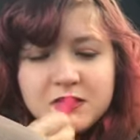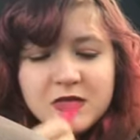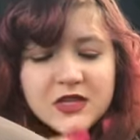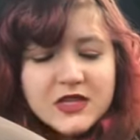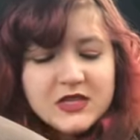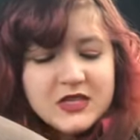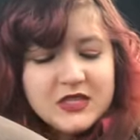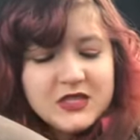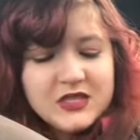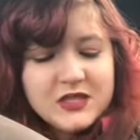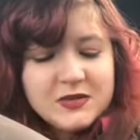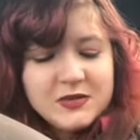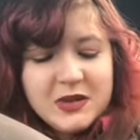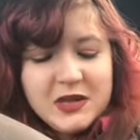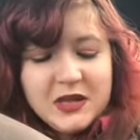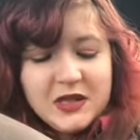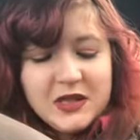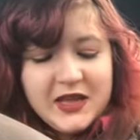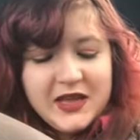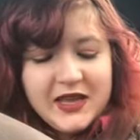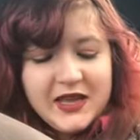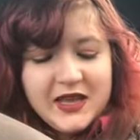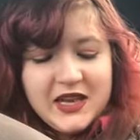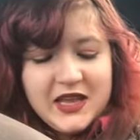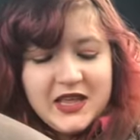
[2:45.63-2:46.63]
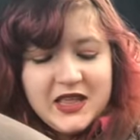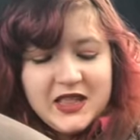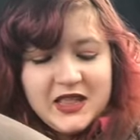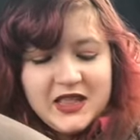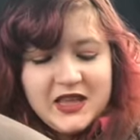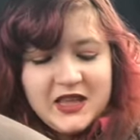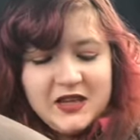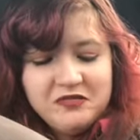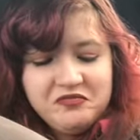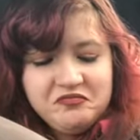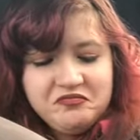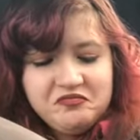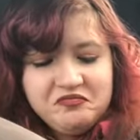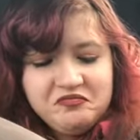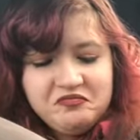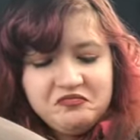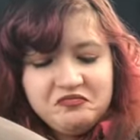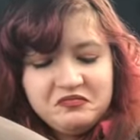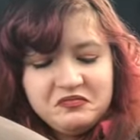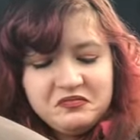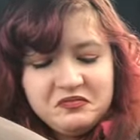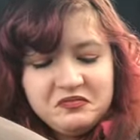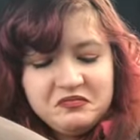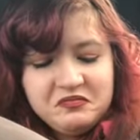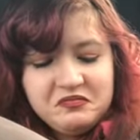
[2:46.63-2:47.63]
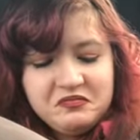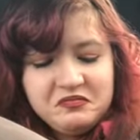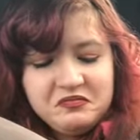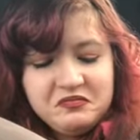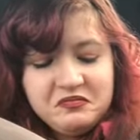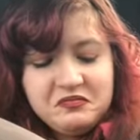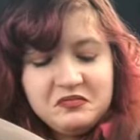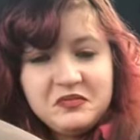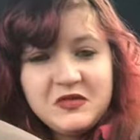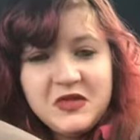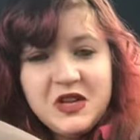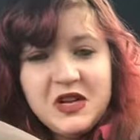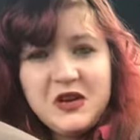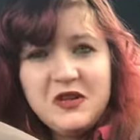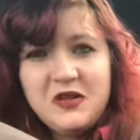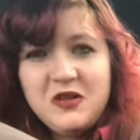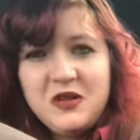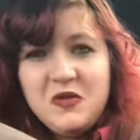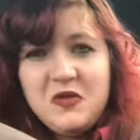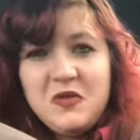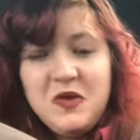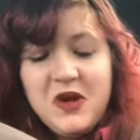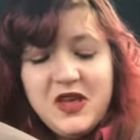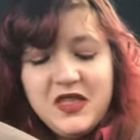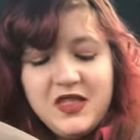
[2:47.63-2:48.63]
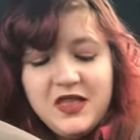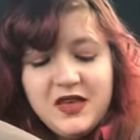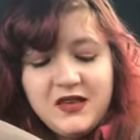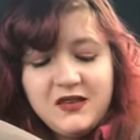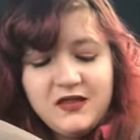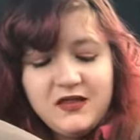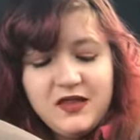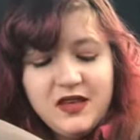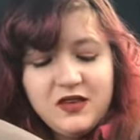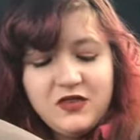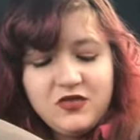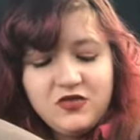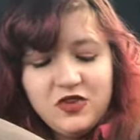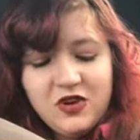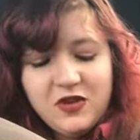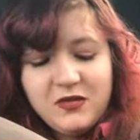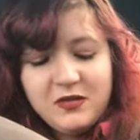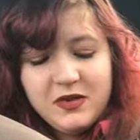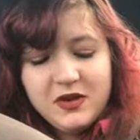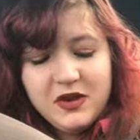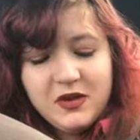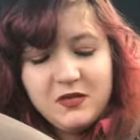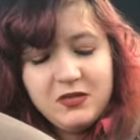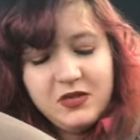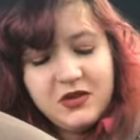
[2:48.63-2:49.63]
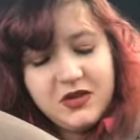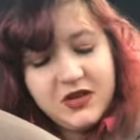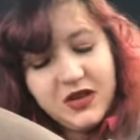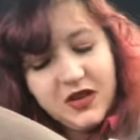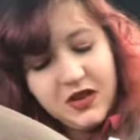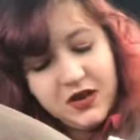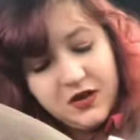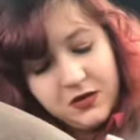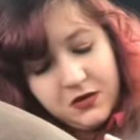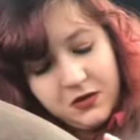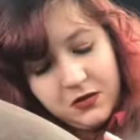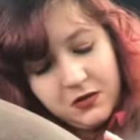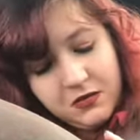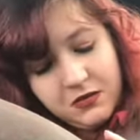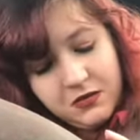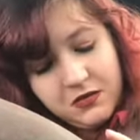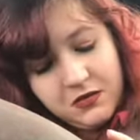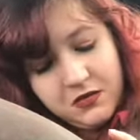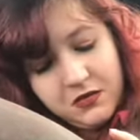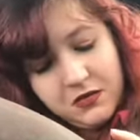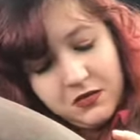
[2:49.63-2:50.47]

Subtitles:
It doesn't smell like anything. I don't know why they say strawberry potato.